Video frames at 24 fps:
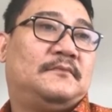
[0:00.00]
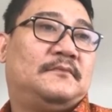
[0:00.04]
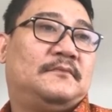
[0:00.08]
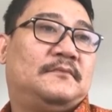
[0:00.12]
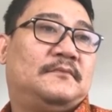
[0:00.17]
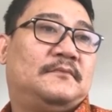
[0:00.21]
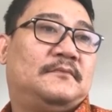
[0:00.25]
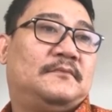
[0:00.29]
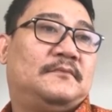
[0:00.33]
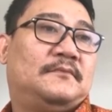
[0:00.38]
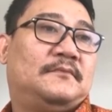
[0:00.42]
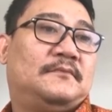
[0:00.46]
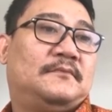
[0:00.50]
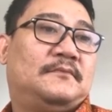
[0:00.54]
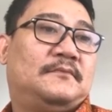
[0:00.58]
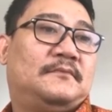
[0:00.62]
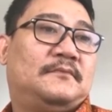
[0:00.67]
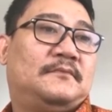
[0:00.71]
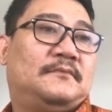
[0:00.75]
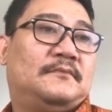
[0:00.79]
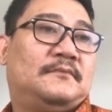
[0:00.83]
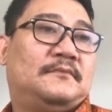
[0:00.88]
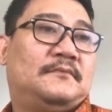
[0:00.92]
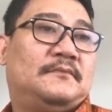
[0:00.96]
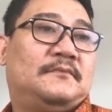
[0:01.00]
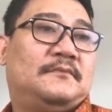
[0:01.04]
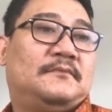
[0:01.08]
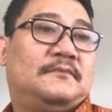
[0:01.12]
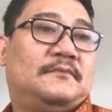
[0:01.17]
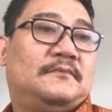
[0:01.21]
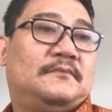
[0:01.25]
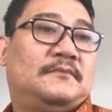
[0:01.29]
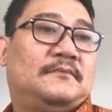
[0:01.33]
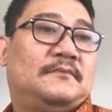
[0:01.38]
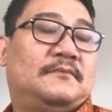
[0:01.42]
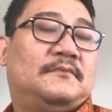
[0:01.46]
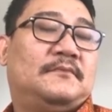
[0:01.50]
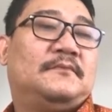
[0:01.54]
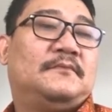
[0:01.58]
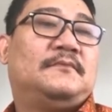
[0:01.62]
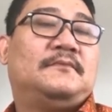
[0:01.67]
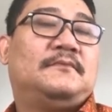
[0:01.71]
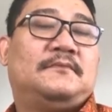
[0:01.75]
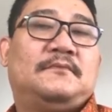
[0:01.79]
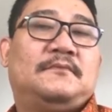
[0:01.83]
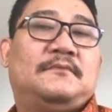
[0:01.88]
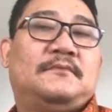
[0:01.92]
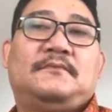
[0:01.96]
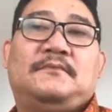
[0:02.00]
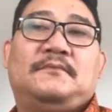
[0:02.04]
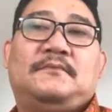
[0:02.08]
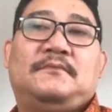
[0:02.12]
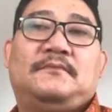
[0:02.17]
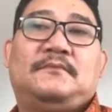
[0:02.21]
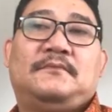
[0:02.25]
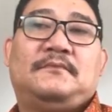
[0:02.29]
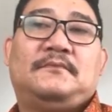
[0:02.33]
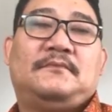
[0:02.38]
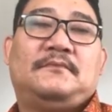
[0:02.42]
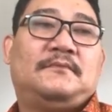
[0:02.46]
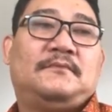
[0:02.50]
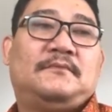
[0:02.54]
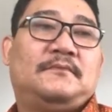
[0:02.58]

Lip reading: (silent)